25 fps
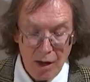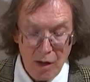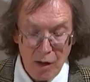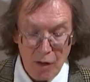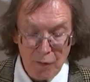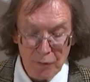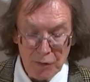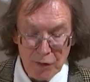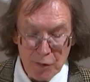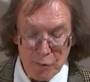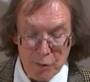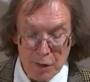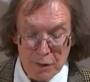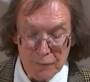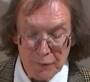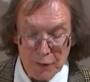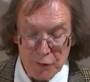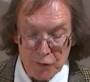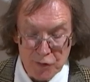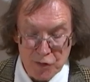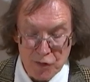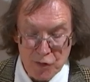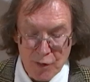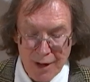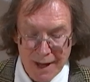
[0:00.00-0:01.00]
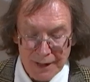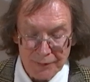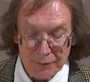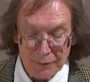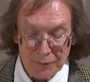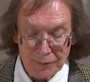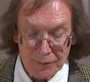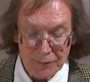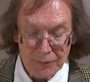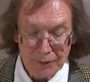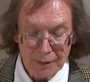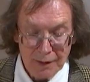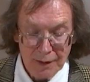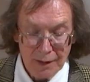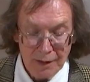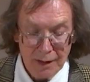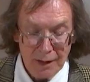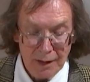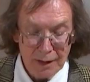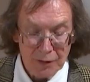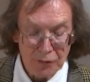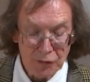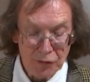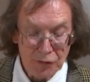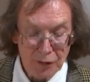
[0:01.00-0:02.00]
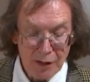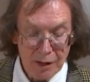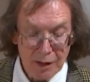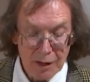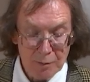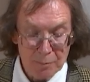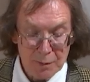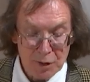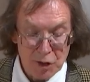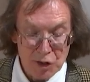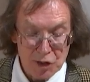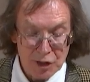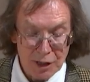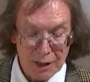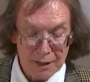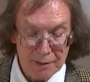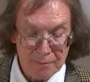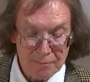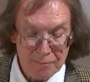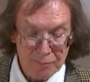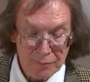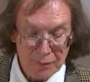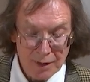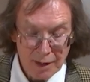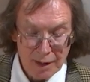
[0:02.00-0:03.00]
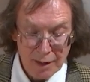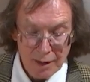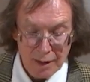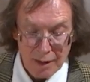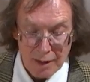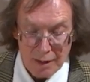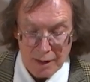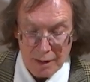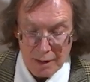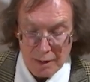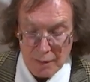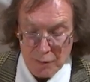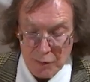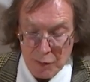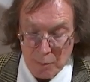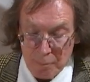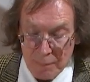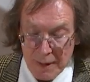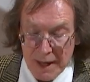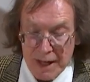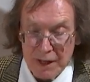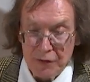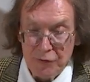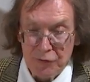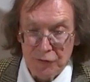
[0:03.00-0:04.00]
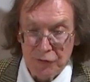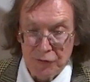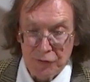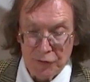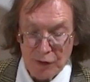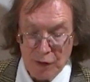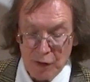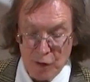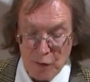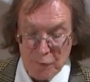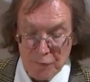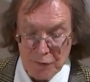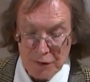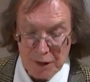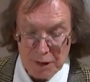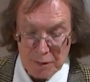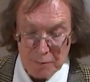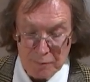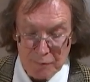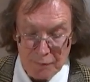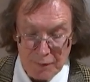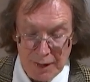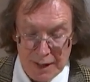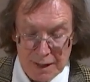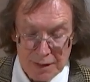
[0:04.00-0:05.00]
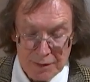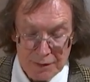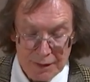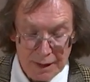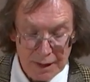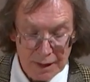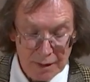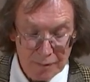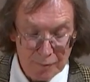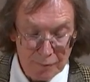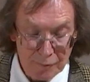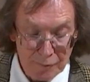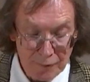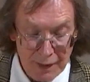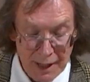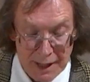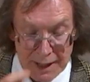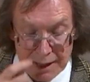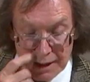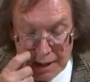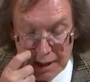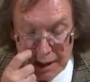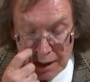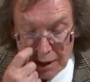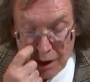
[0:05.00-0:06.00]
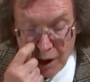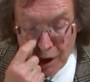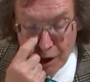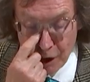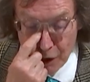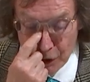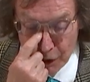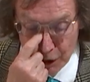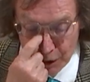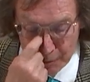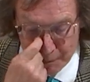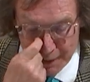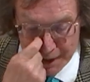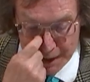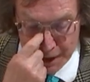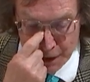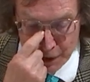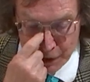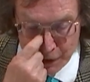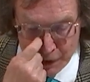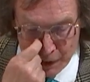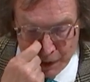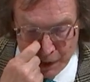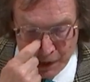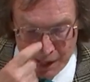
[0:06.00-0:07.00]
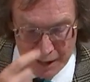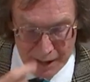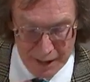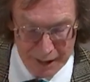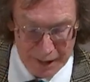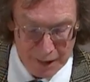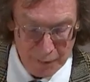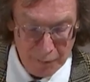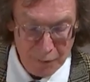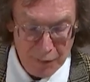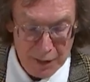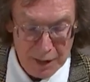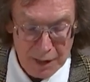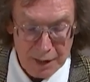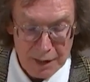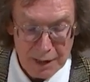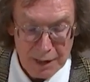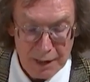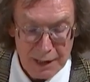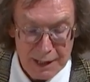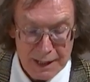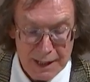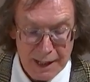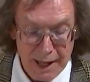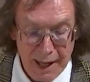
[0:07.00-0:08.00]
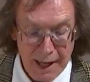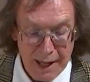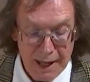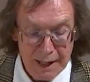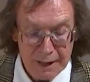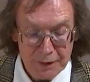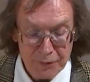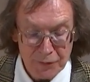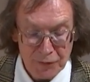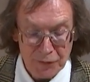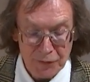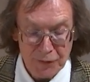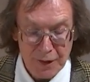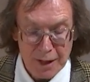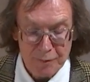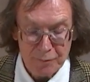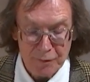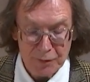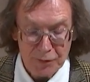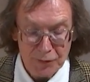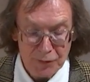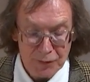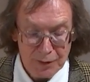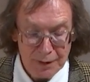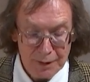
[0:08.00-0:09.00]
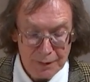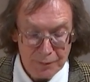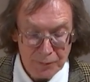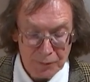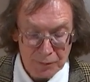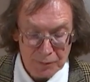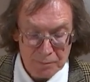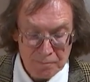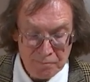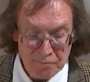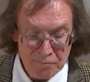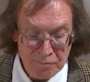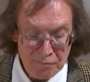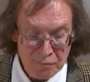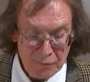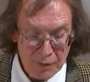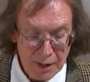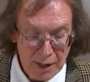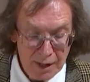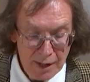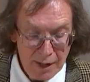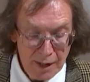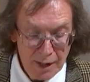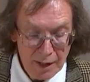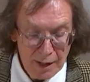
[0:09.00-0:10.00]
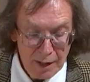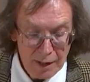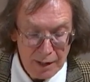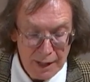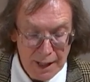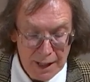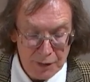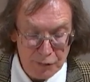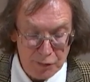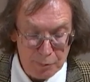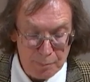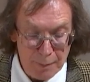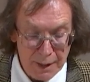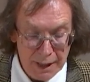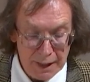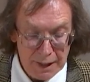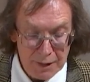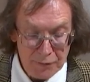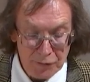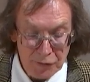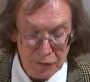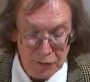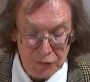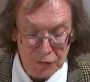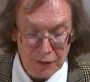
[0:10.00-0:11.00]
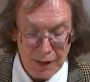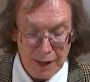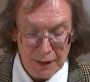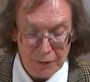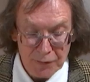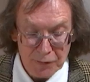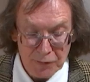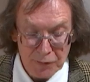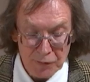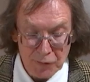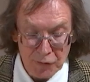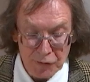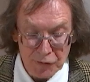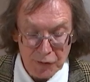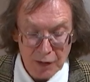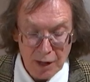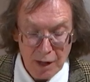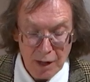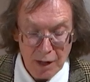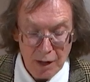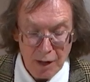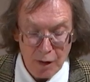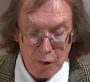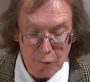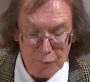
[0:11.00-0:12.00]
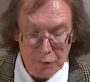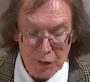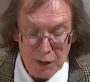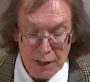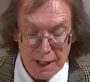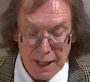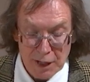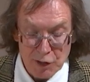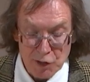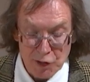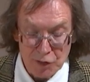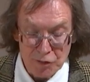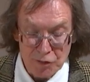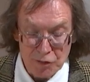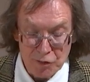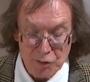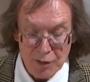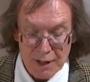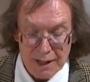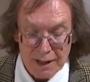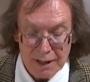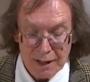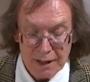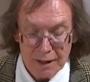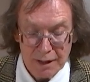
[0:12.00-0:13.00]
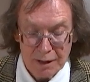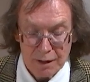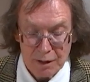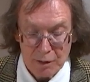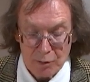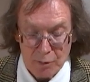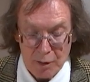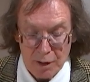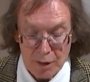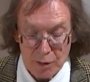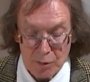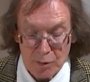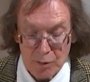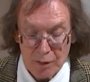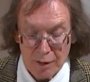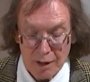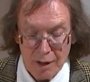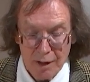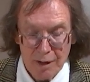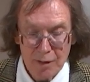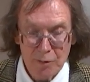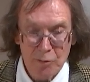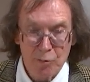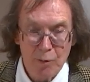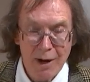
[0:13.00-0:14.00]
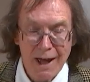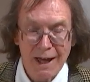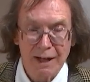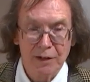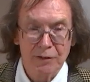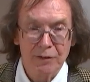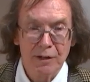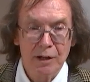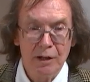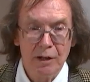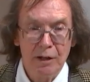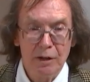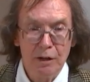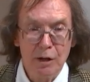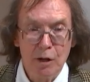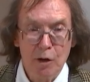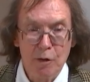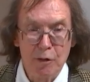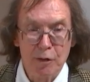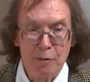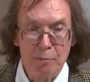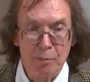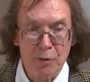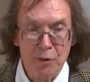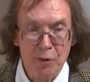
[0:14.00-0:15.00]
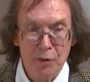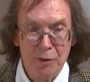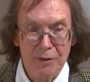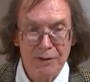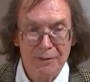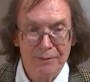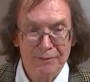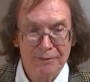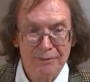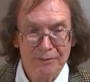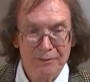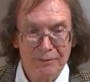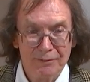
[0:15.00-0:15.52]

on the River Trent in Derbyshire, the base of an invading Viking army in the early eight seventies, led by the sons of the legendary hero Ragnar Lothbrok.